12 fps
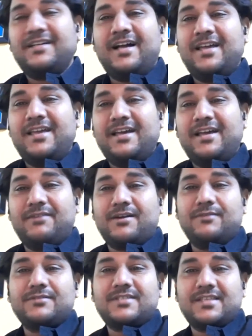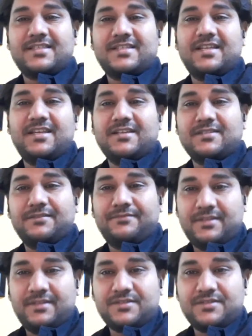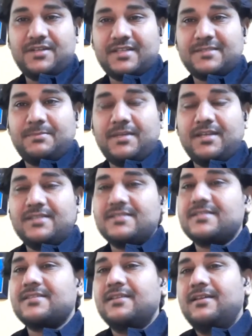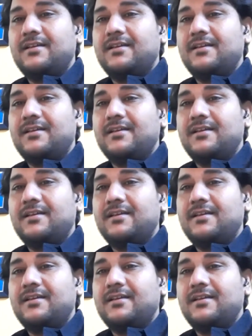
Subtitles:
have around 16 years of industry experience.